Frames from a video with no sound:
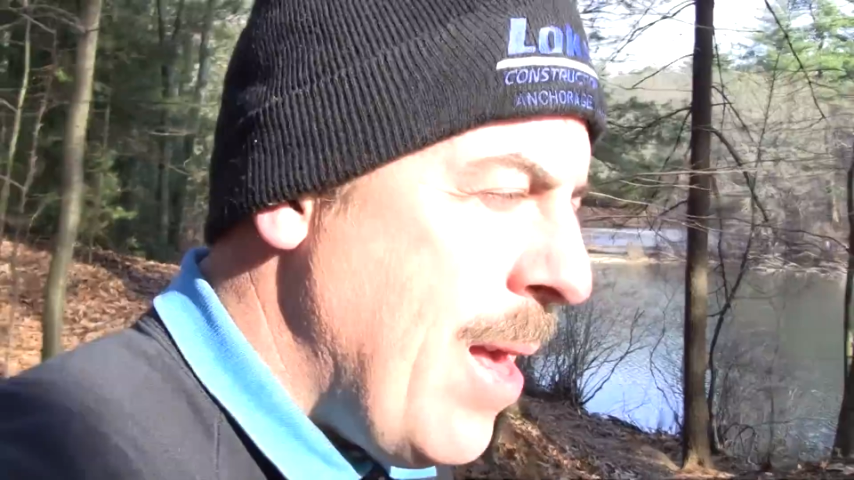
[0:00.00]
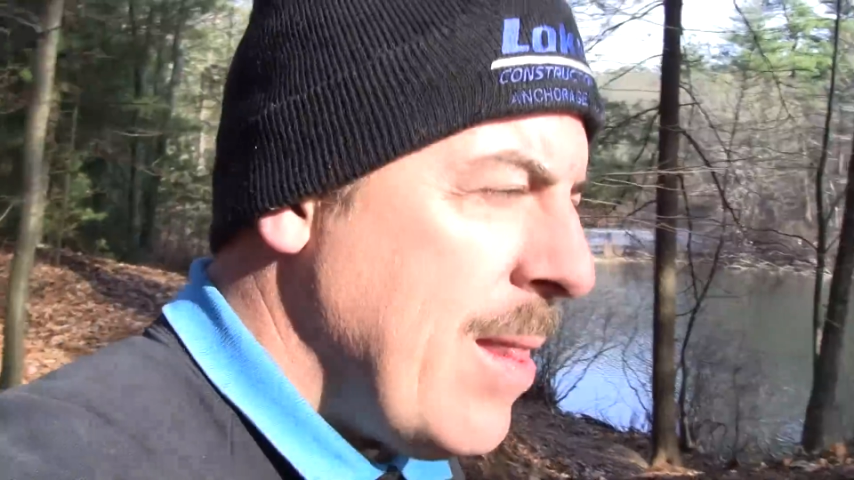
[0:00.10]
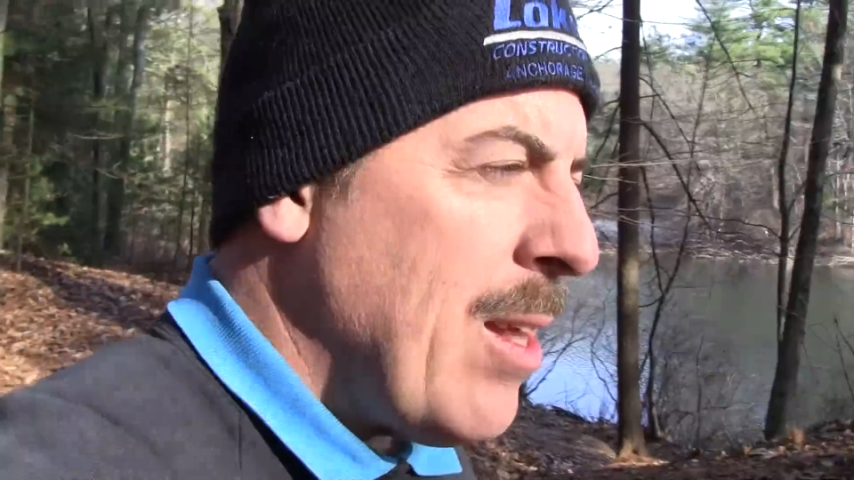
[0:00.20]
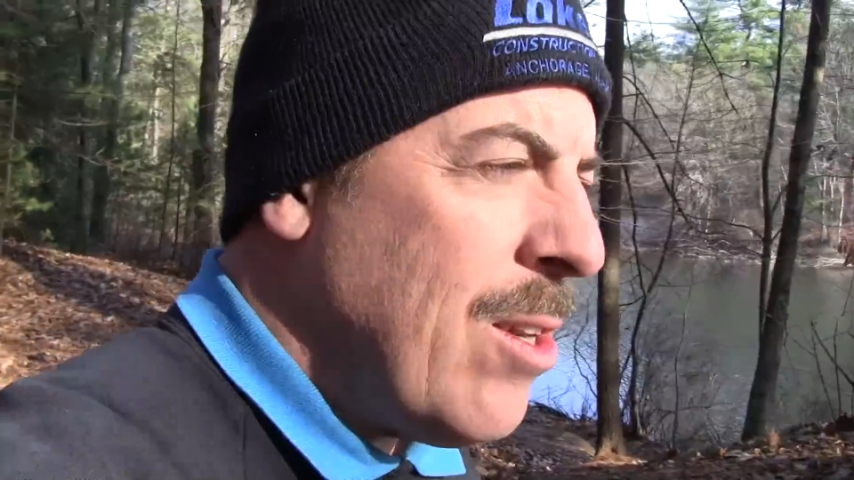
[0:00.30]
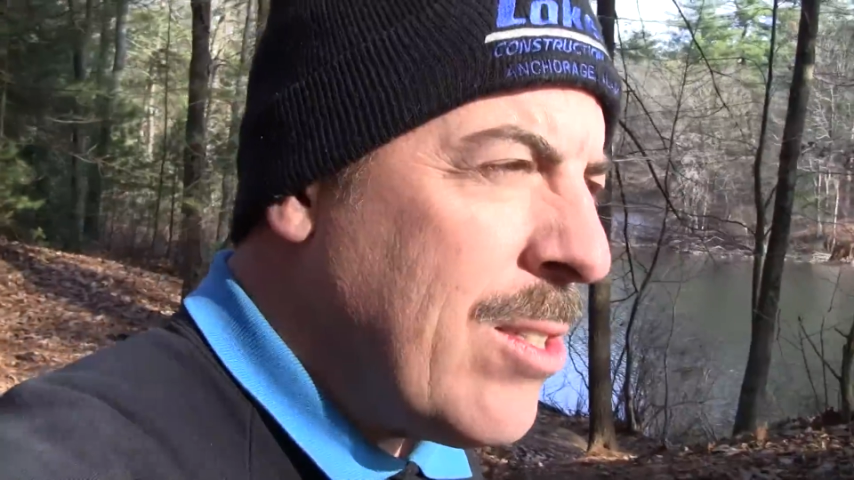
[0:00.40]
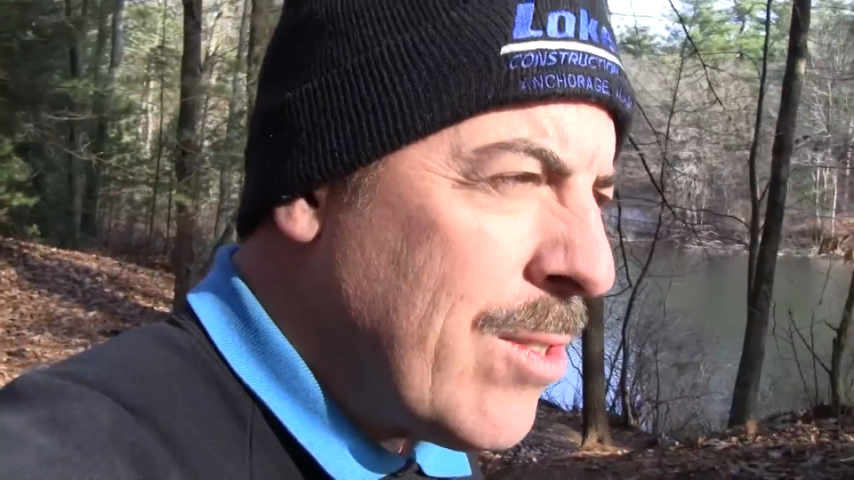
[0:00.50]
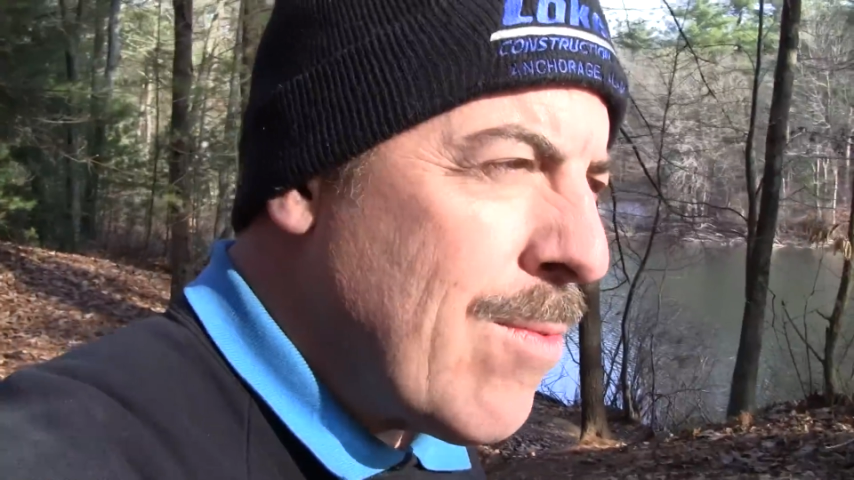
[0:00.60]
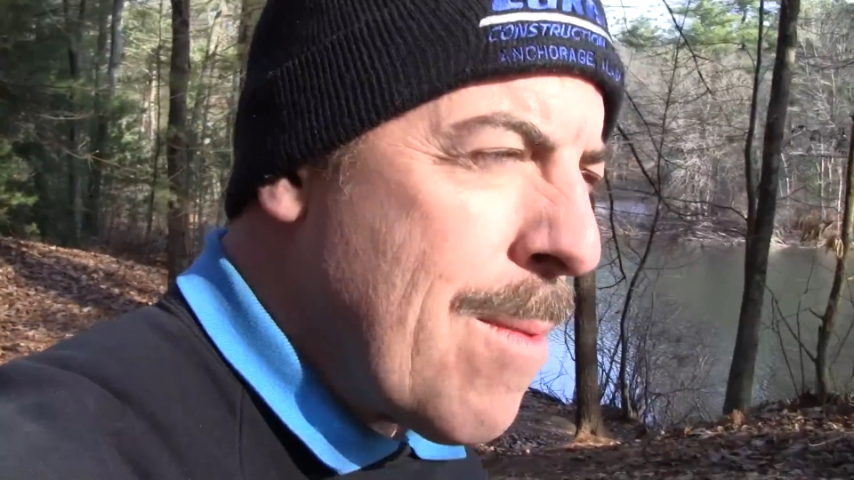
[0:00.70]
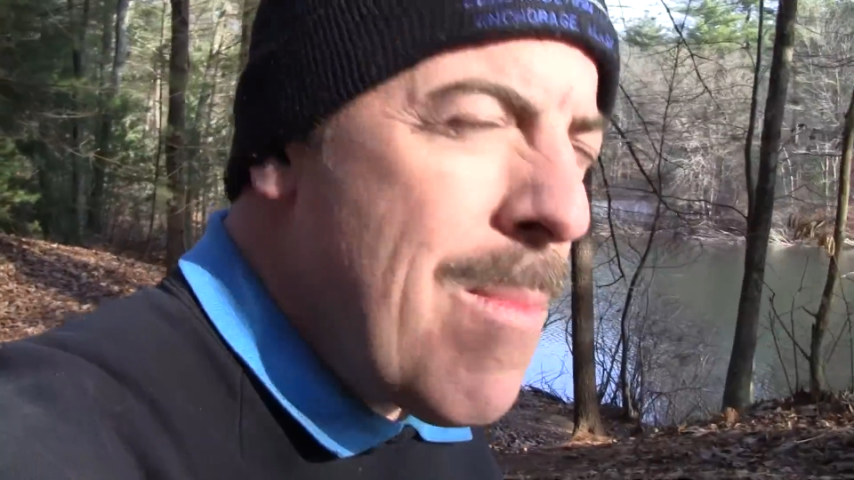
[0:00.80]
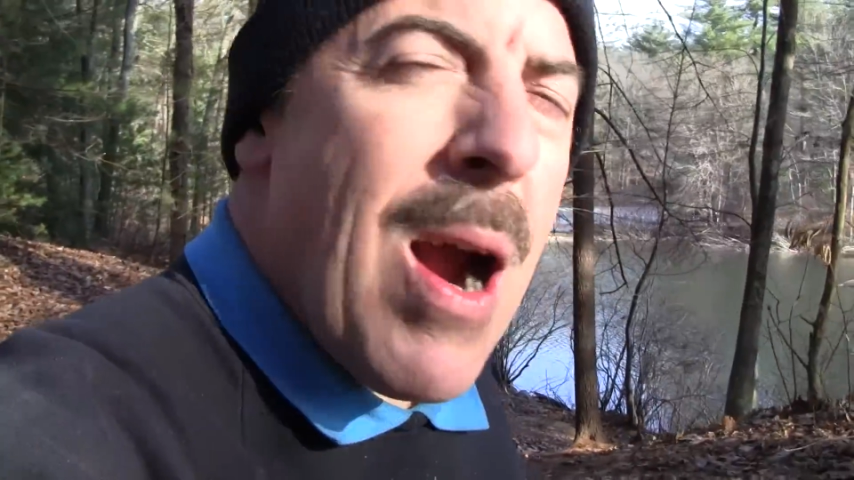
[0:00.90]
that looks
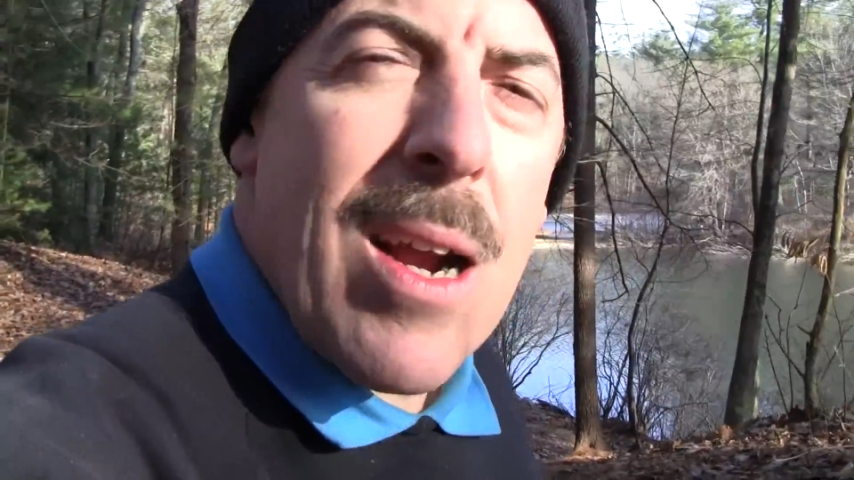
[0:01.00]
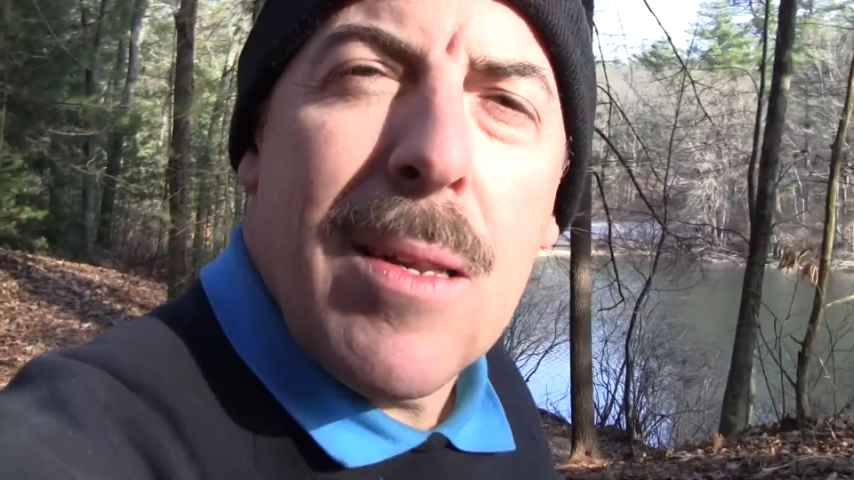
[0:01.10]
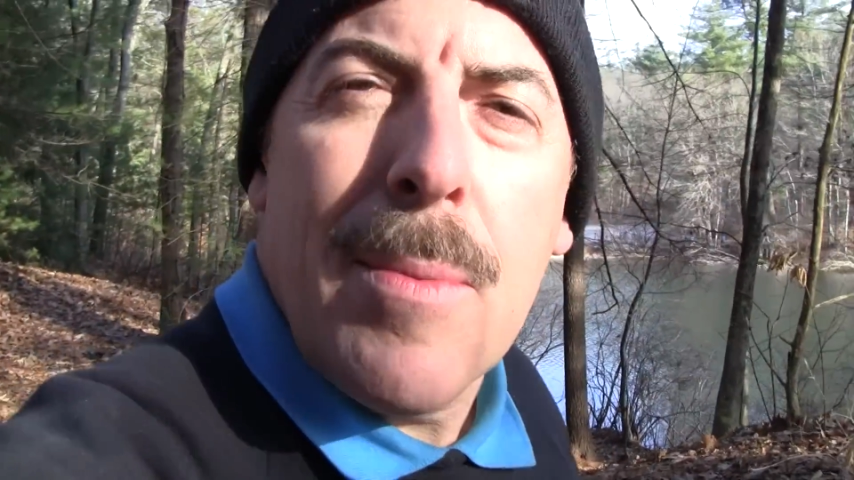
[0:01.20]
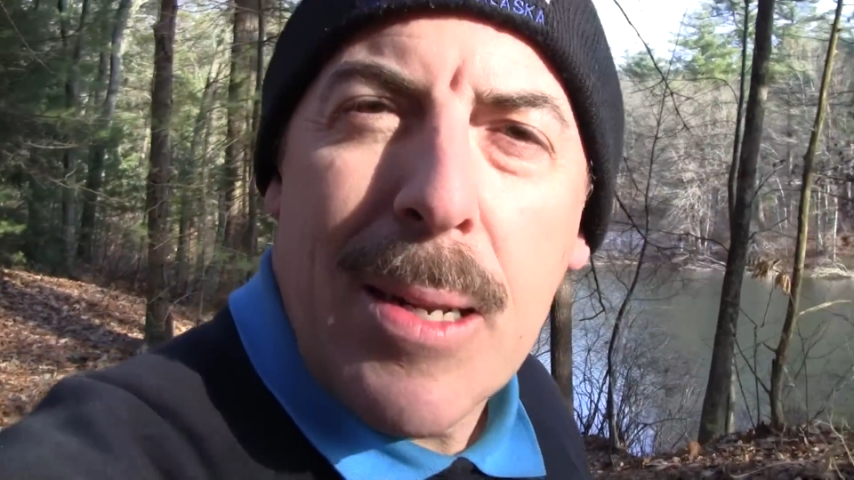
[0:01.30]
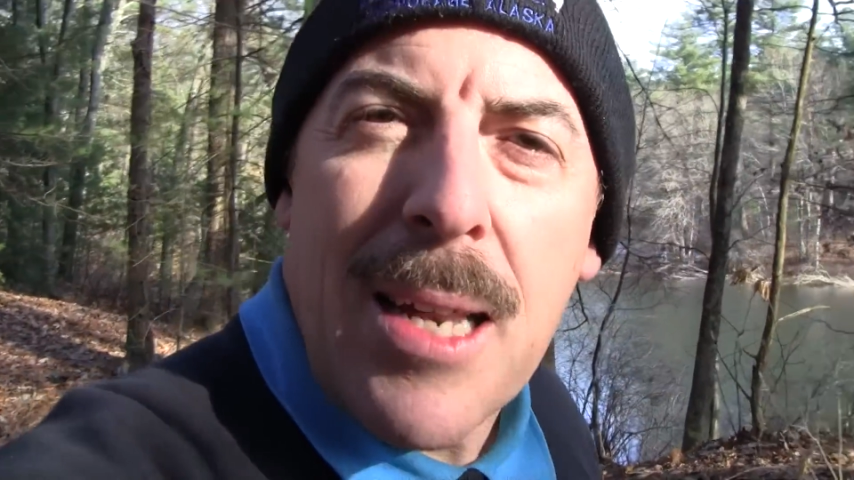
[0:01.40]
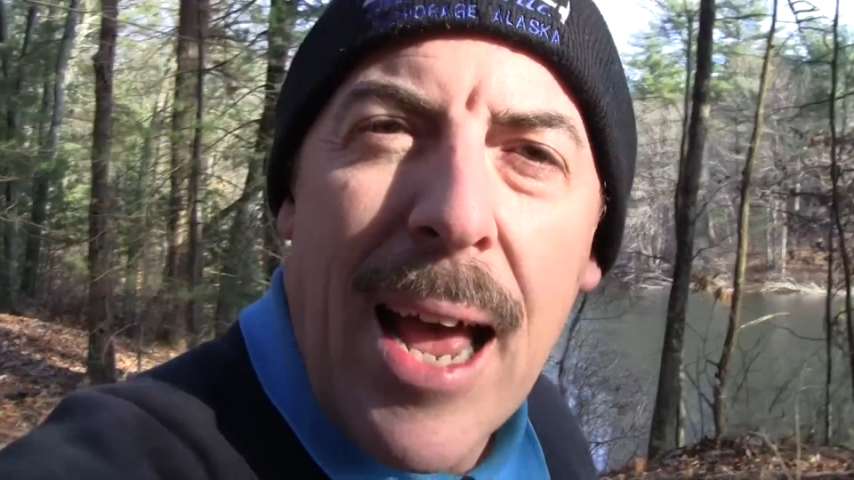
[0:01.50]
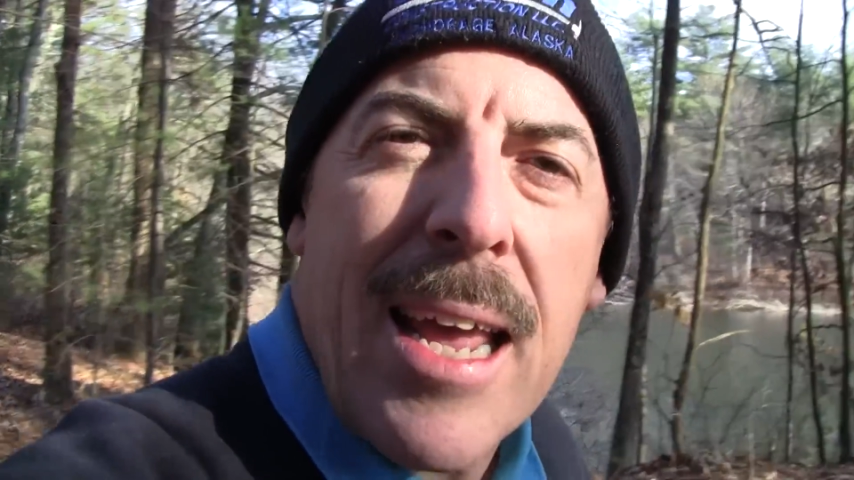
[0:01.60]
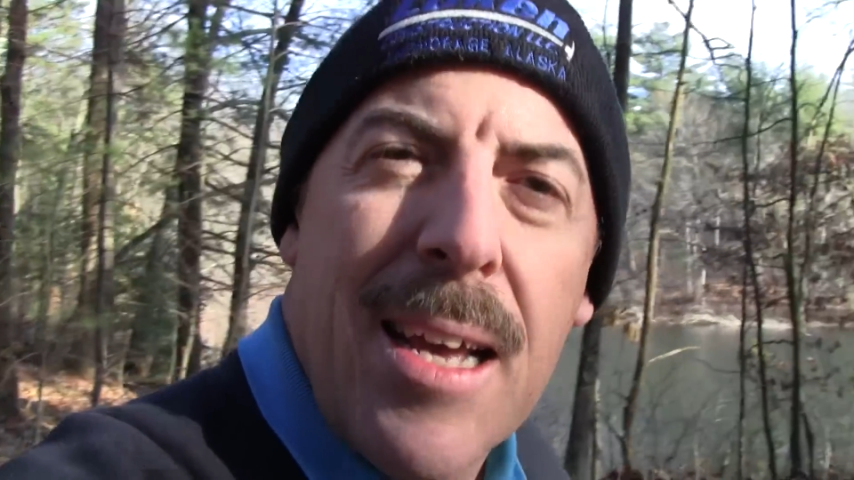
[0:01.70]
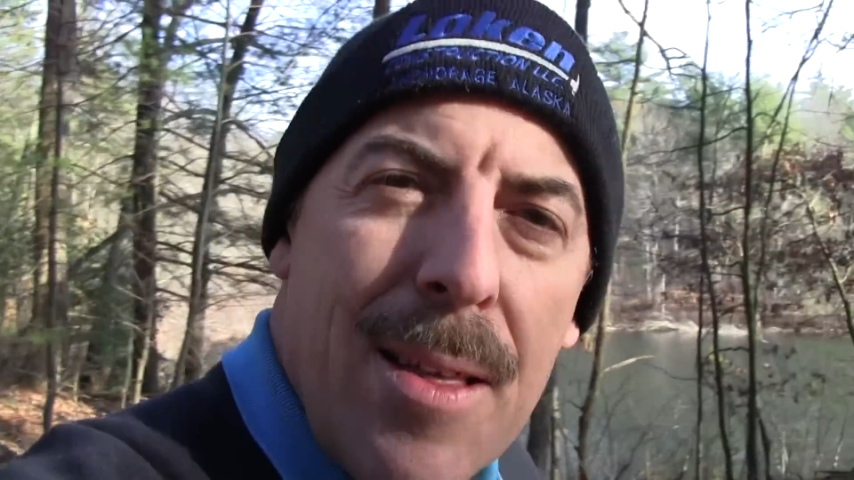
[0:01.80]
remarkably like